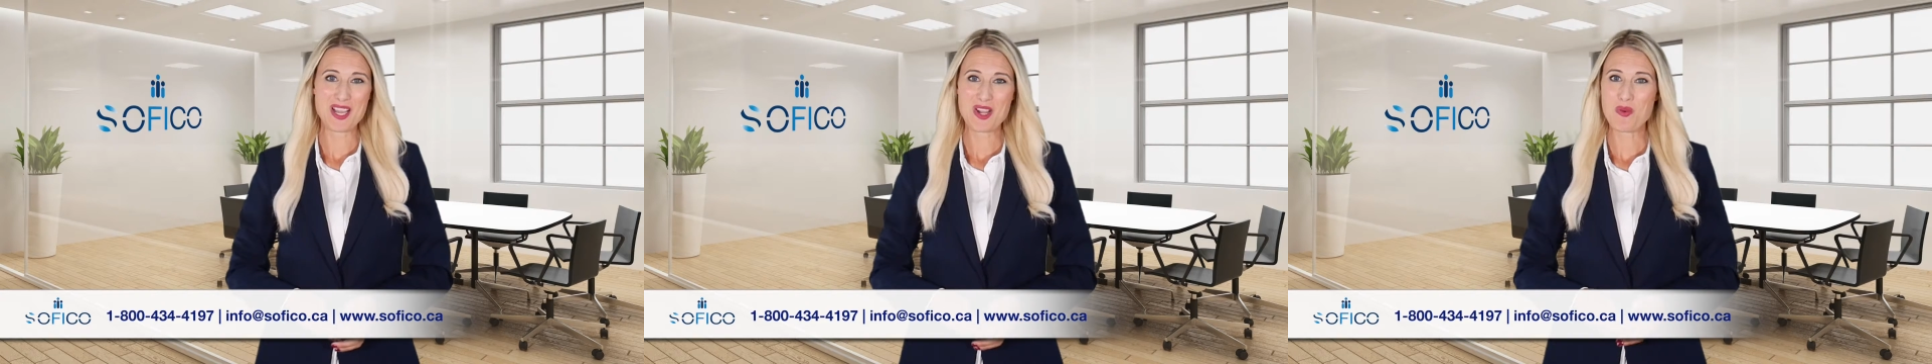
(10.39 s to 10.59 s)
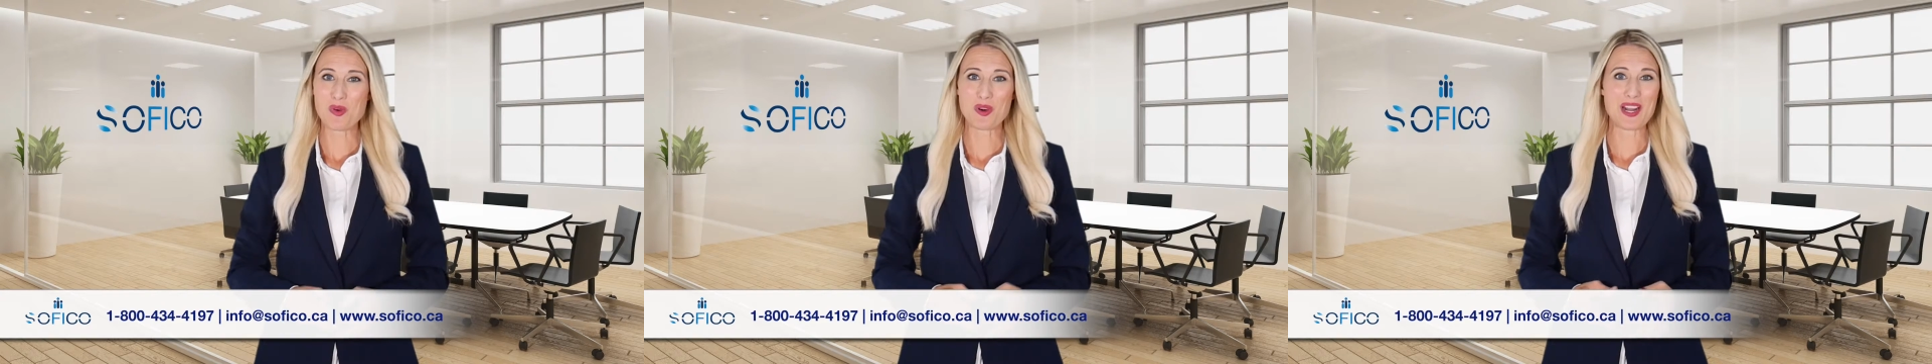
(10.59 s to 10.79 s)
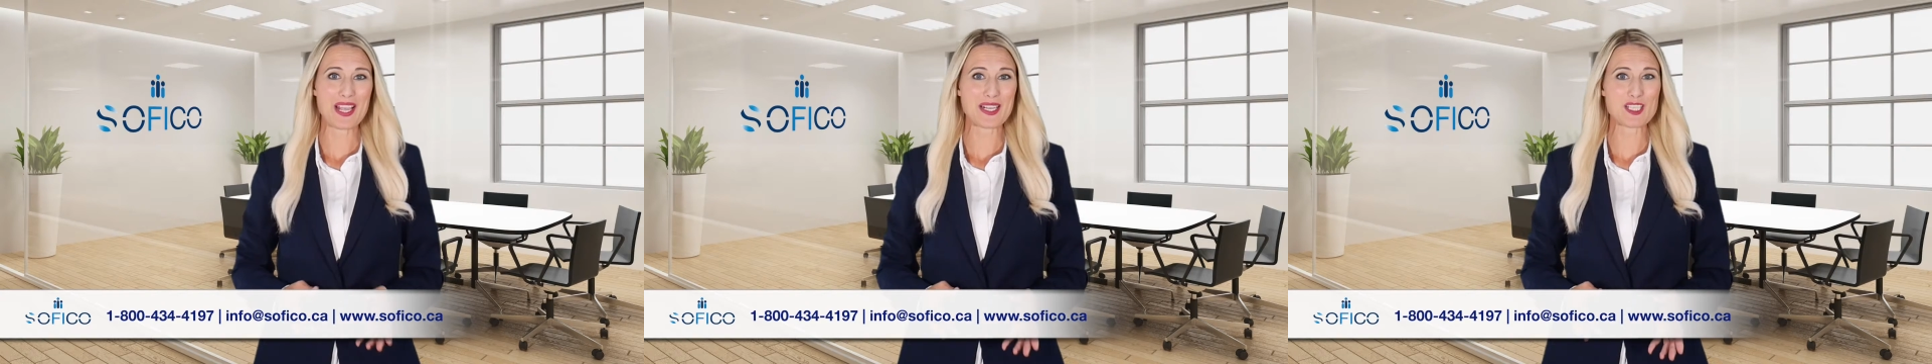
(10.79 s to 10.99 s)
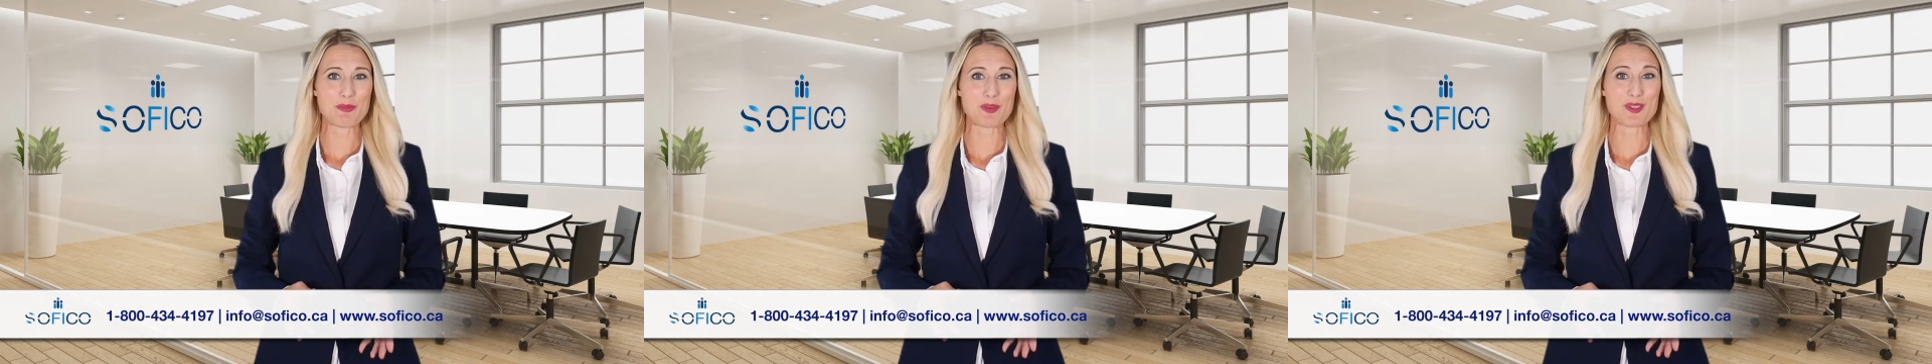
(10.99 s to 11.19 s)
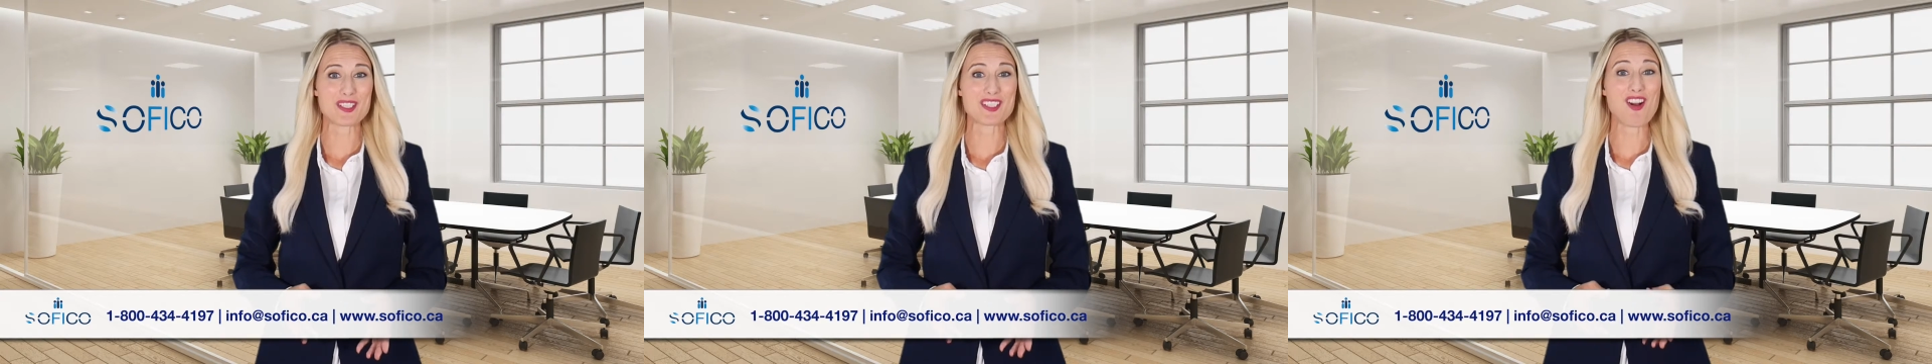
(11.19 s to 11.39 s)
We're
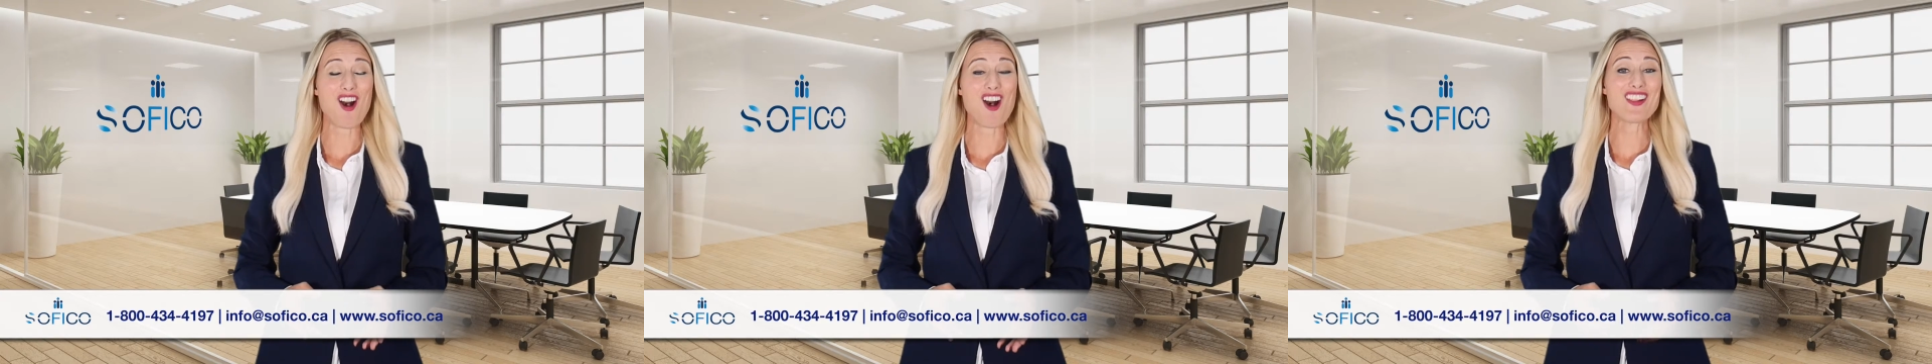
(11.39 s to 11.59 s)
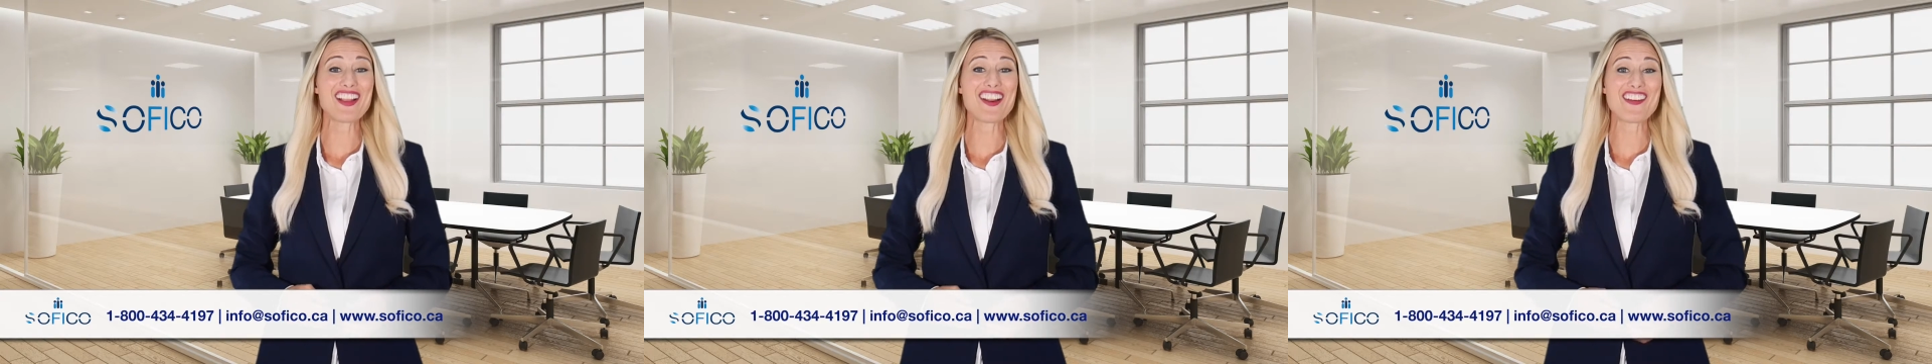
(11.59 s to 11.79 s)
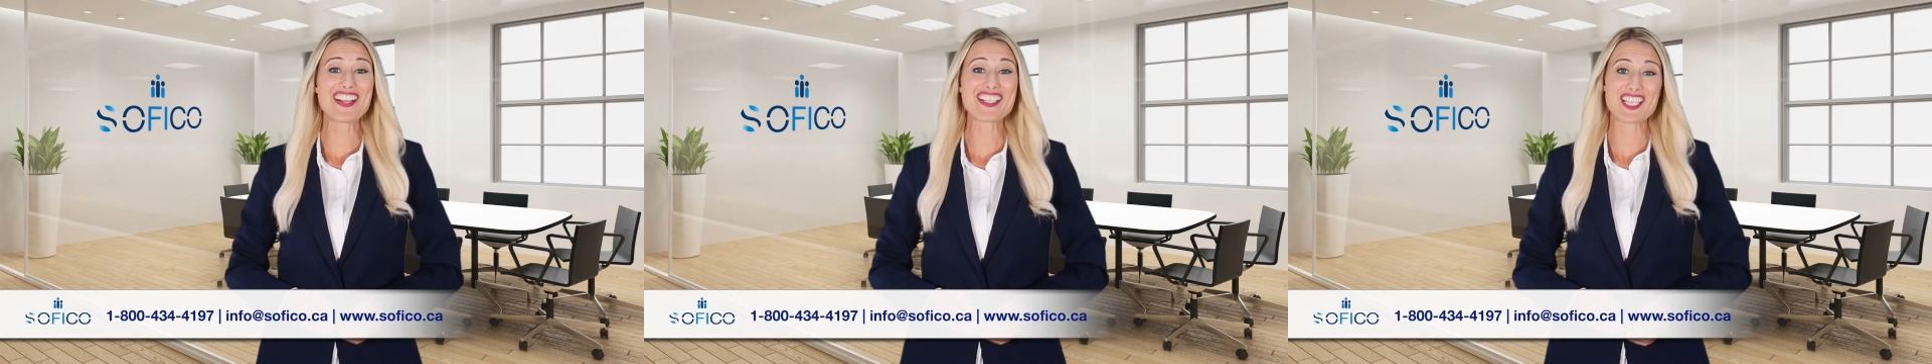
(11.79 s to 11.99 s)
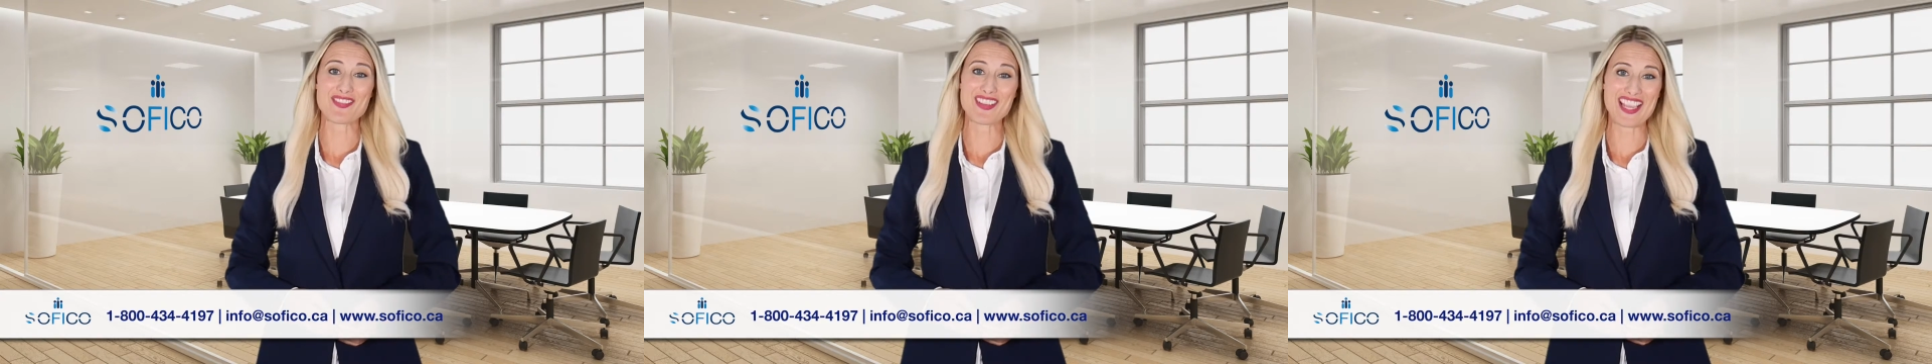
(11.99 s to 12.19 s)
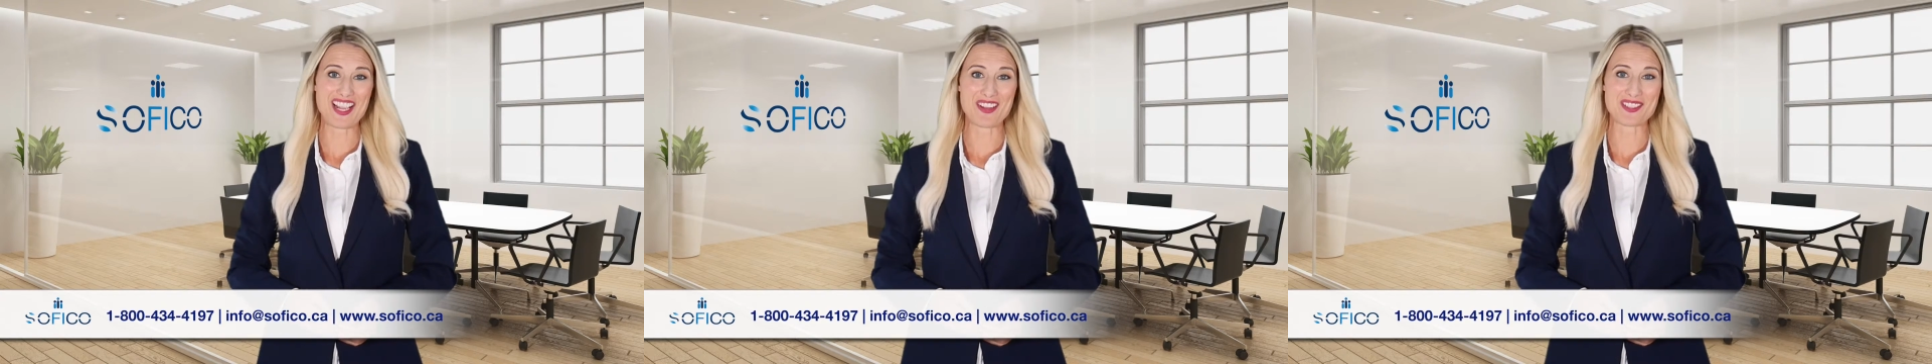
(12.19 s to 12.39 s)
experts in all areas of
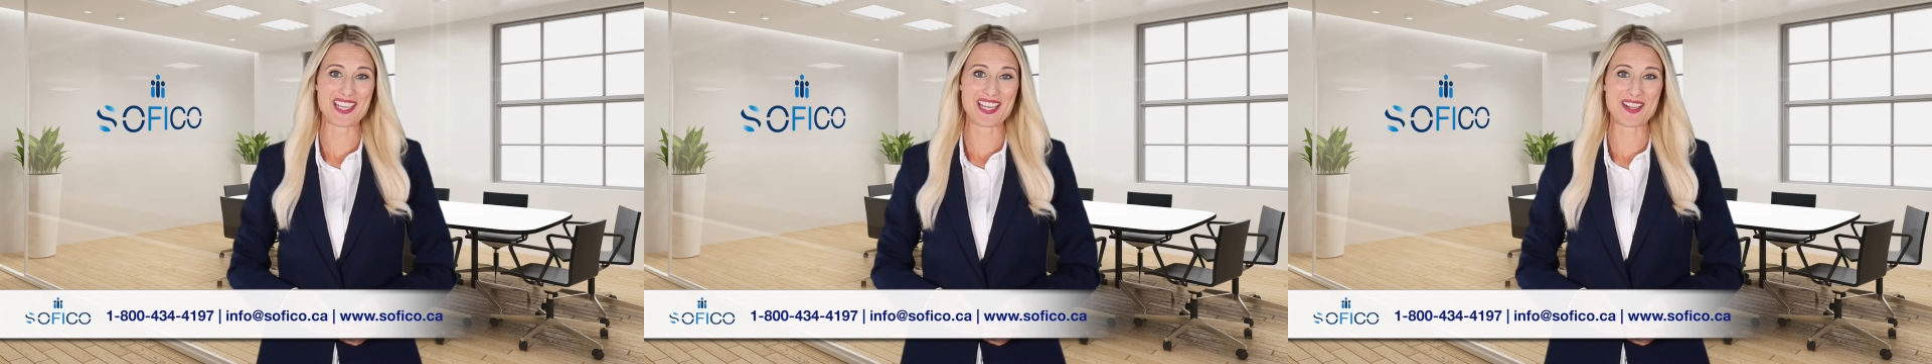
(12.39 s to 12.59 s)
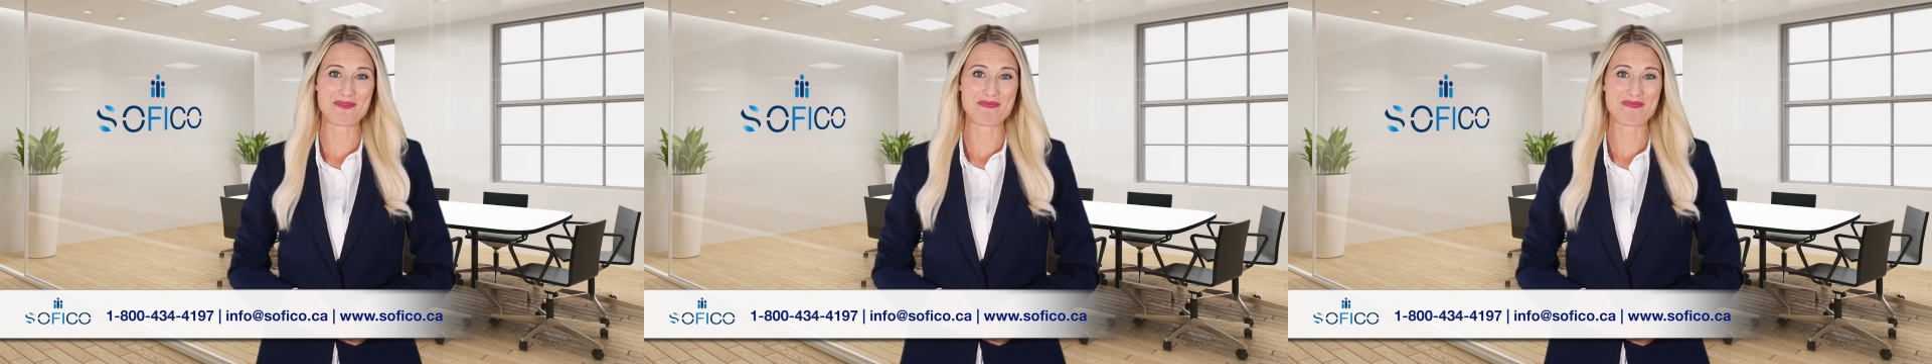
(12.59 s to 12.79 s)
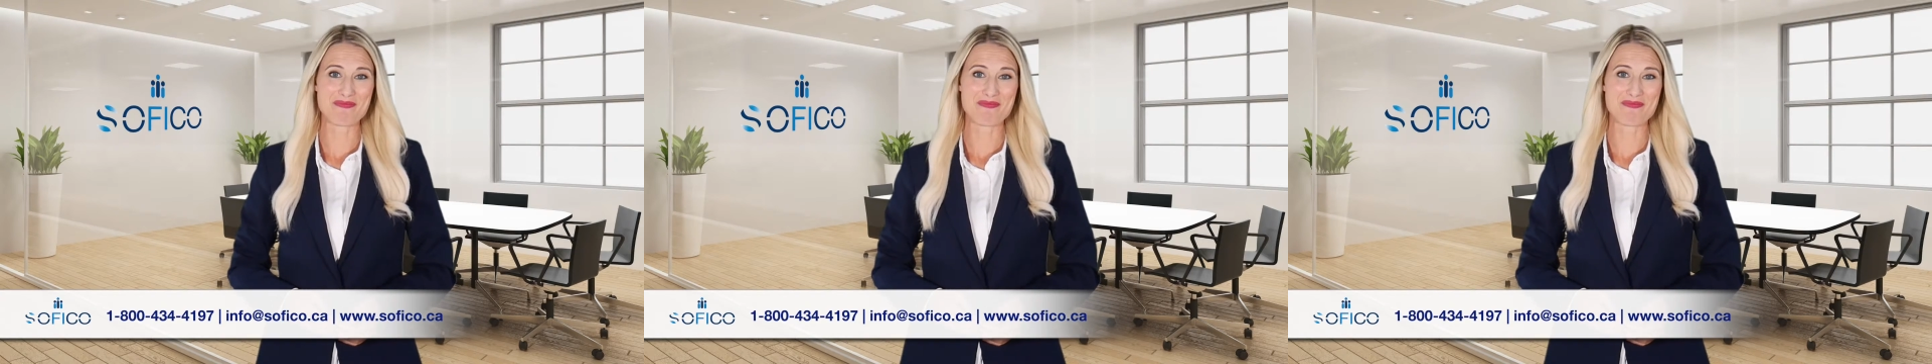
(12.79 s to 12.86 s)
accounting.